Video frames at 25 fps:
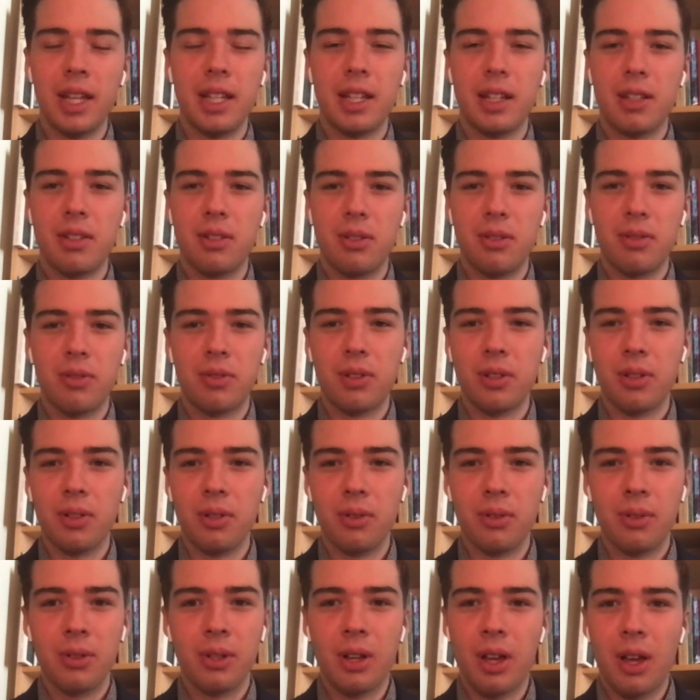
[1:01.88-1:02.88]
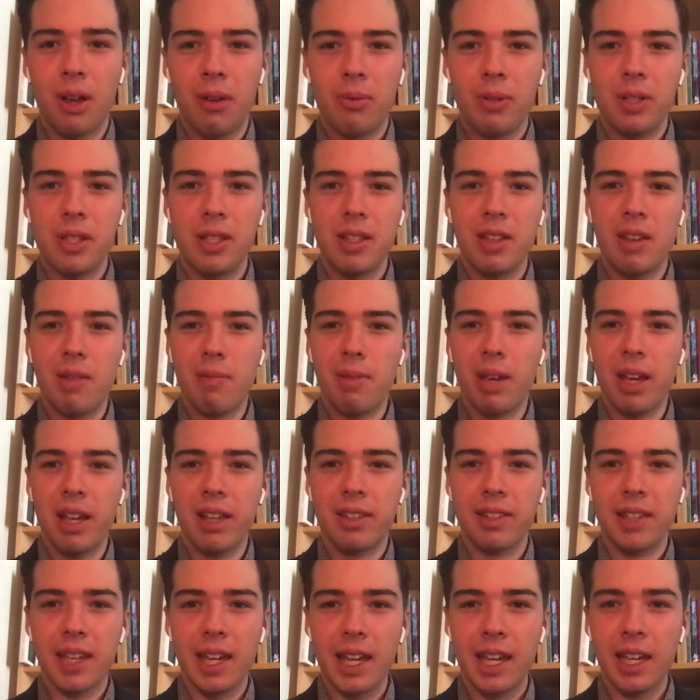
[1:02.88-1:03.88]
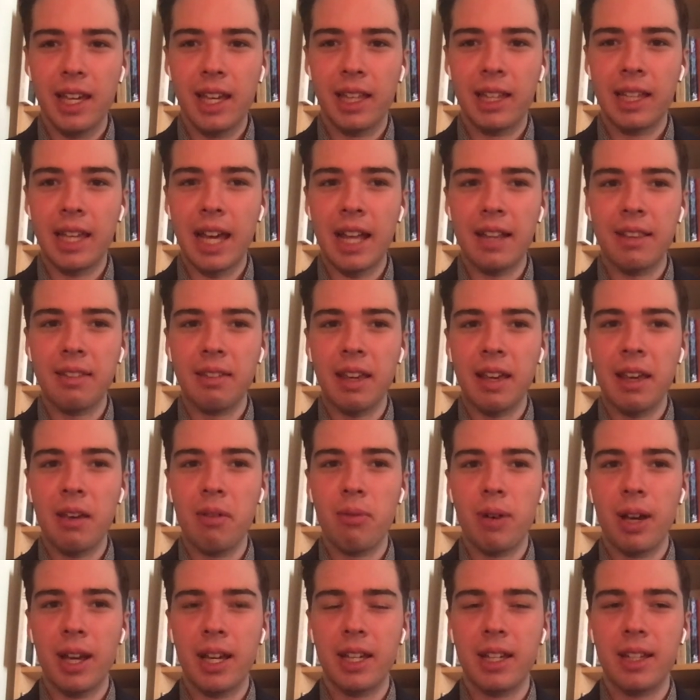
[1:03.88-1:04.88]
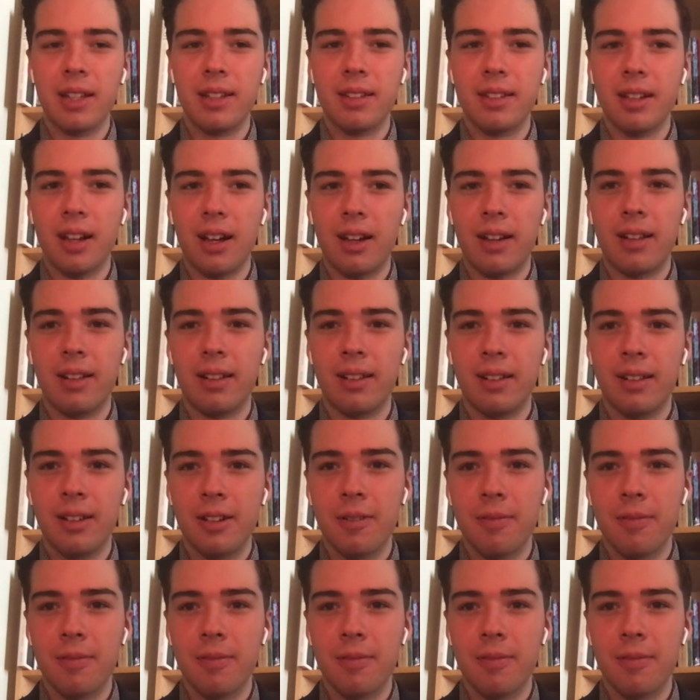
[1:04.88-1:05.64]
interview with the amazing Cathay Wagantall.